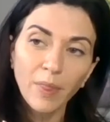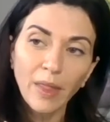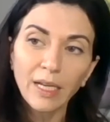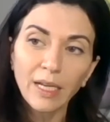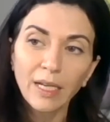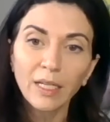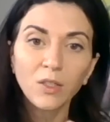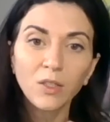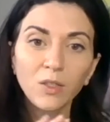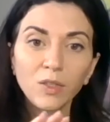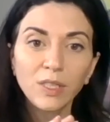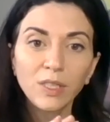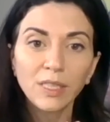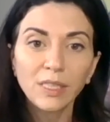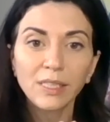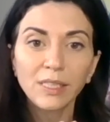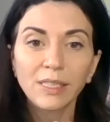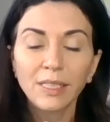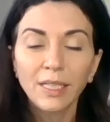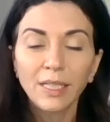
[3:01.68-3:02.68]
I use
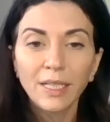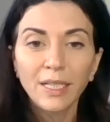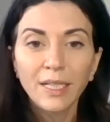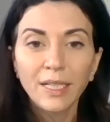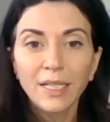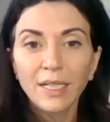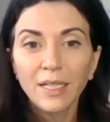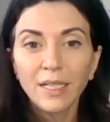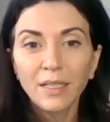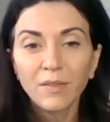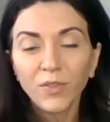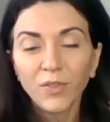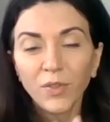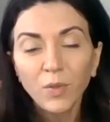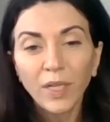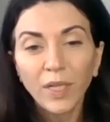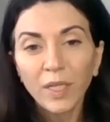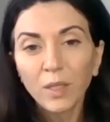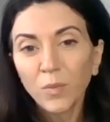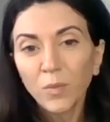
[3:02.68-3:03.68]
this for
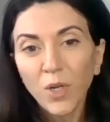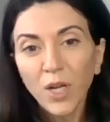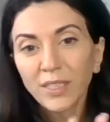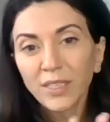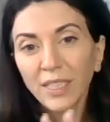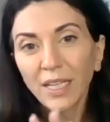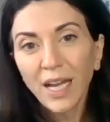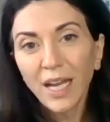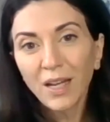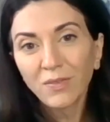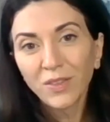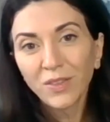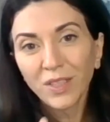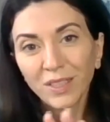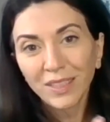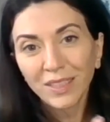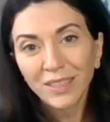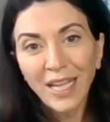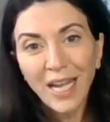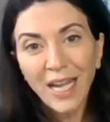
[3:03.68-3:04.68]
running bras. I have
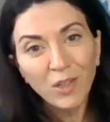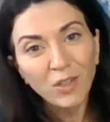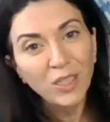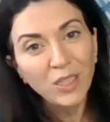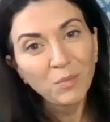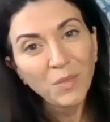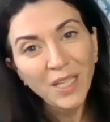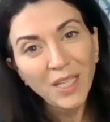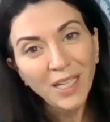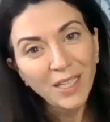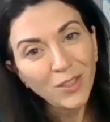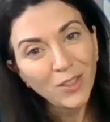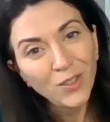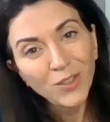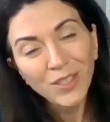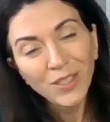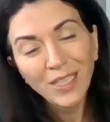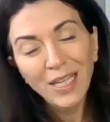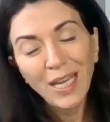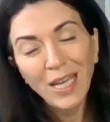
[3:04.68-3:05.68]
an acronym that I
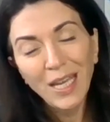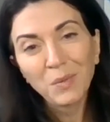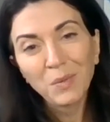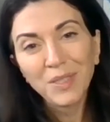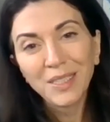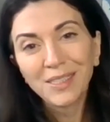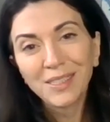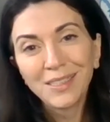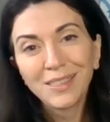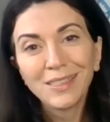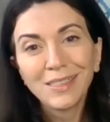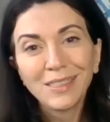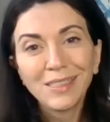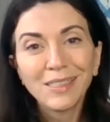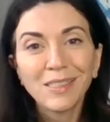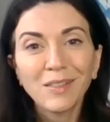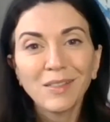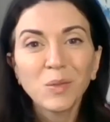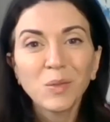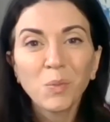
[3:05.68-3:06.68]
use, the
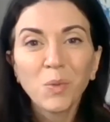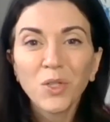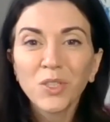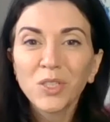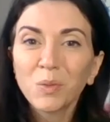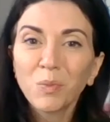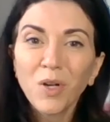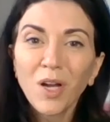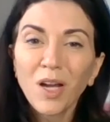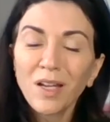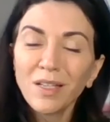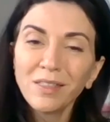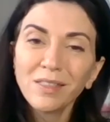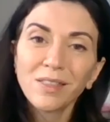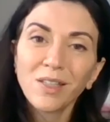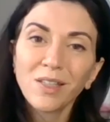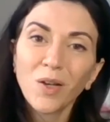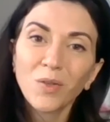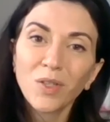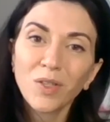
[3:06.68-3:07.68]
ABCCs of sports
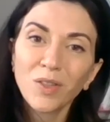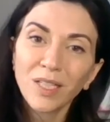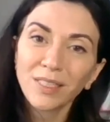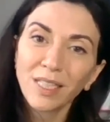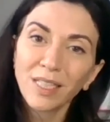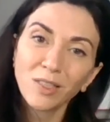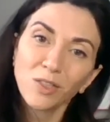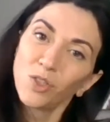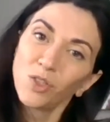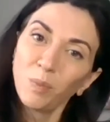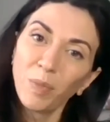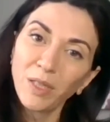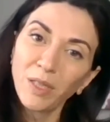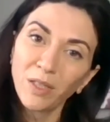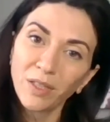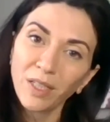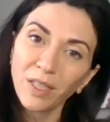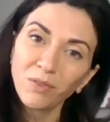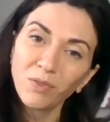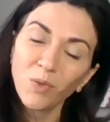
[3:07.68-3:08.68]
bras. So the things that you should be
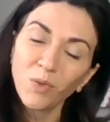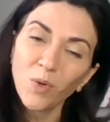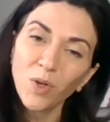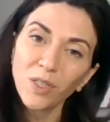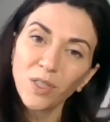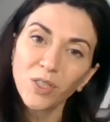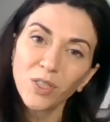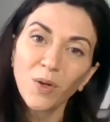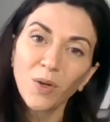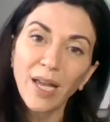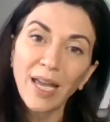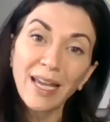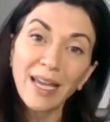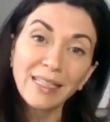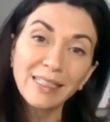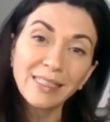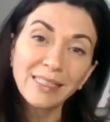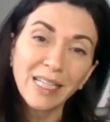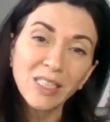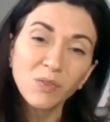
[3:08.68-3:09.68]
looking for. So
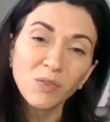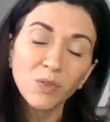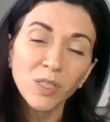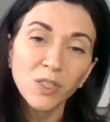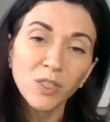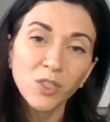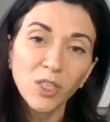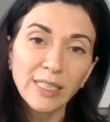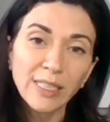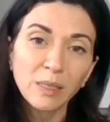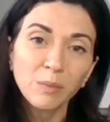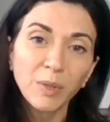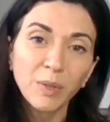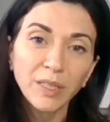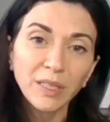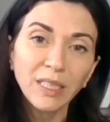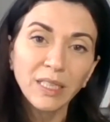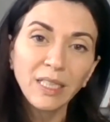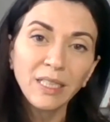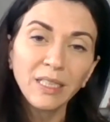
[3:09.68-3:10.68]
A stands for
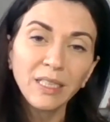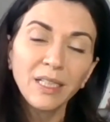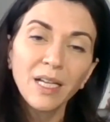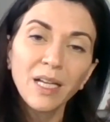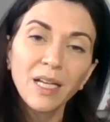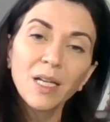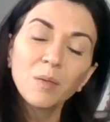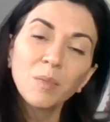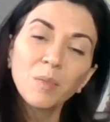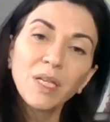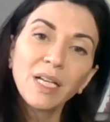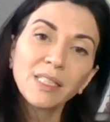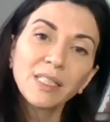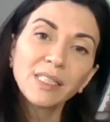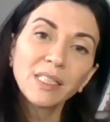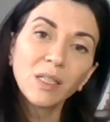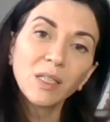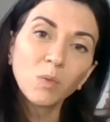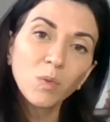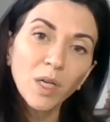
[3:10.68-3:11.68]
adjustability, because
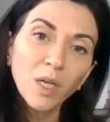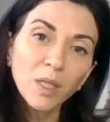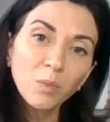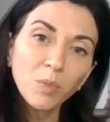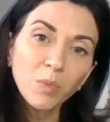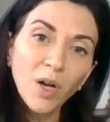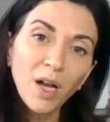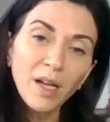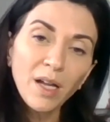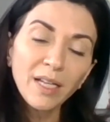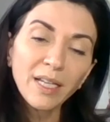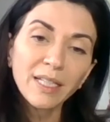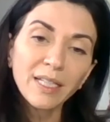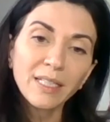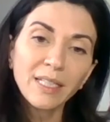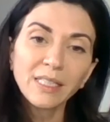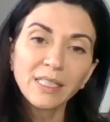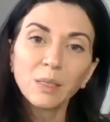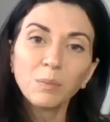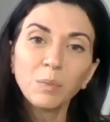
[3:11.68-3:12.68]
in a run bra, it
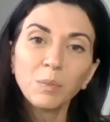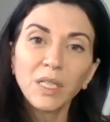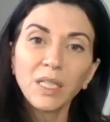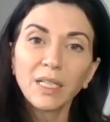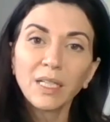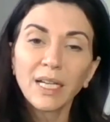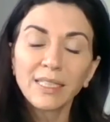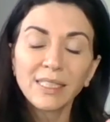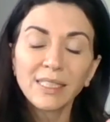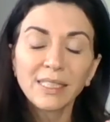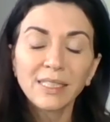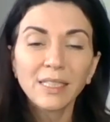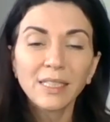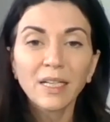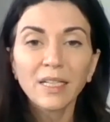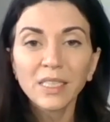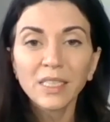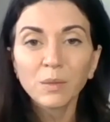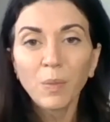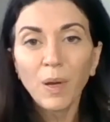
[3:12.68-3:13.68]
needs to be as
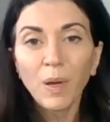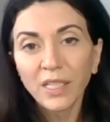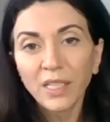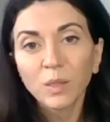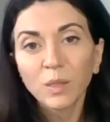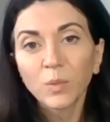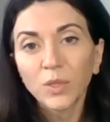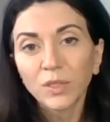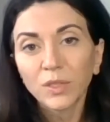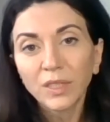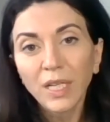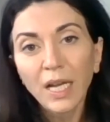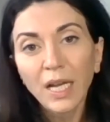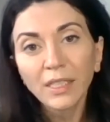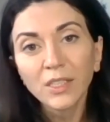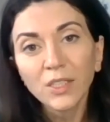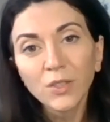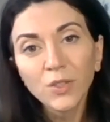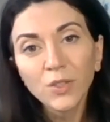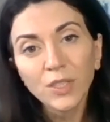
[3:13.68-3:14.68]
snug as possible.
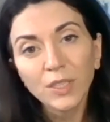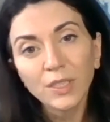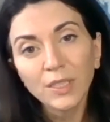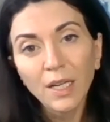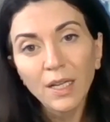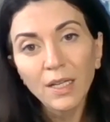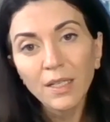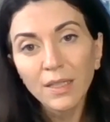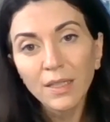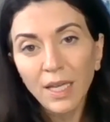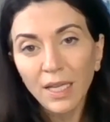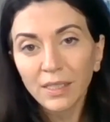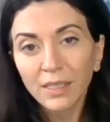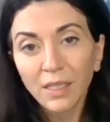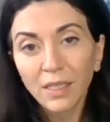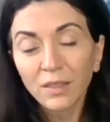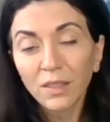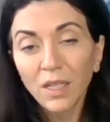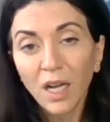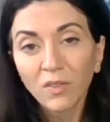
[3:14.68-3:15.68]
Not so snug that it's
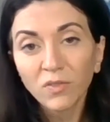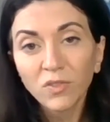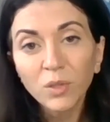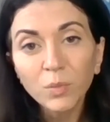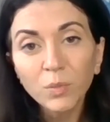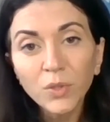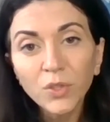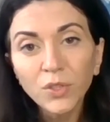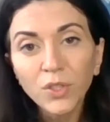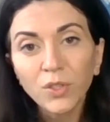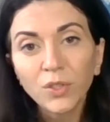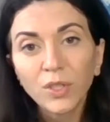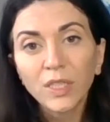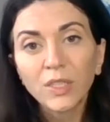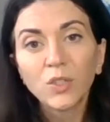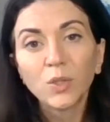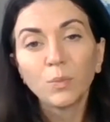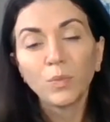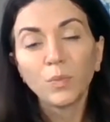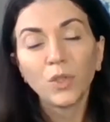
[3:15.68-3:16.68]
uncomfortable. You
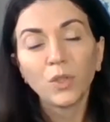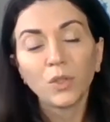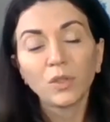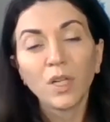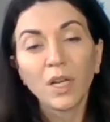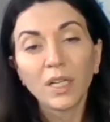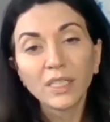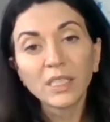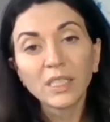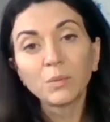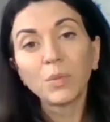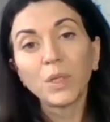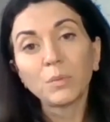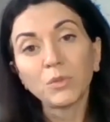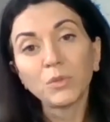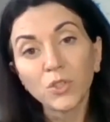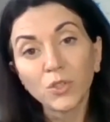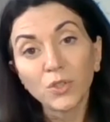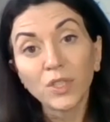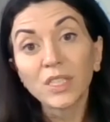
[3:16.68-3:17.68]
need your lungs to be
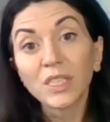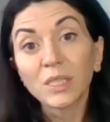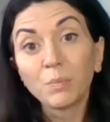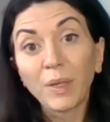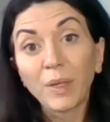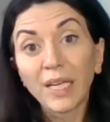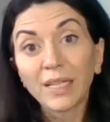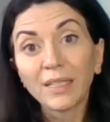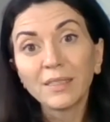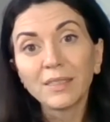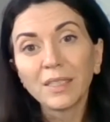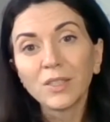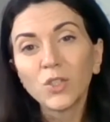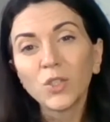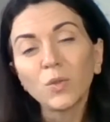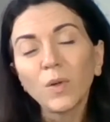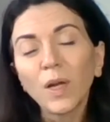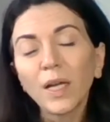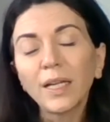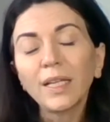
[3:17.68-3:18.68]
able to expand as
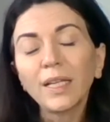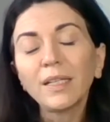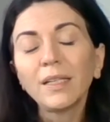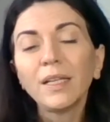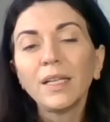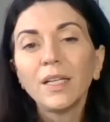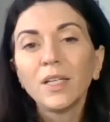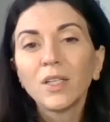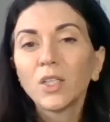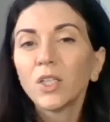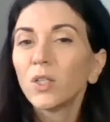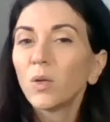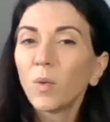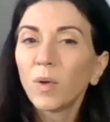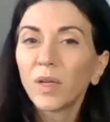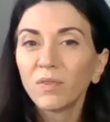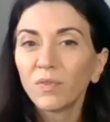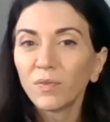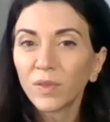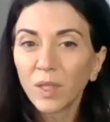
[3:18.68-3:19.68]
you're running. You don't
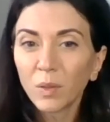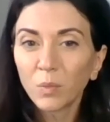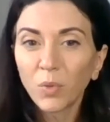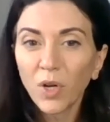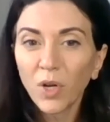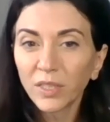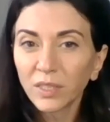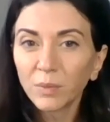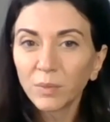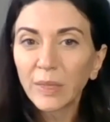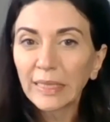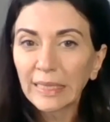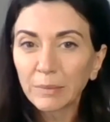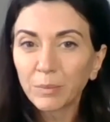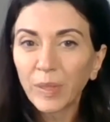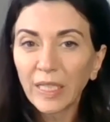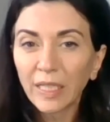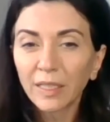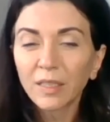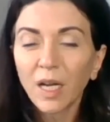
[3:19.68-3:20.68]
want the bra to
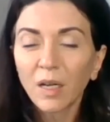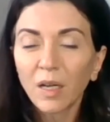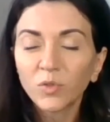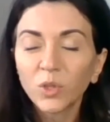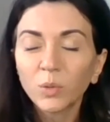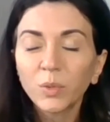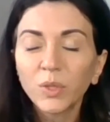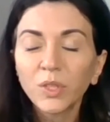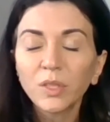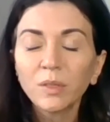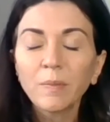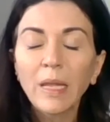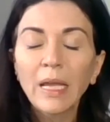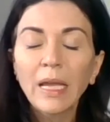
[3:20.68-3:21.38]
be uncomfortable,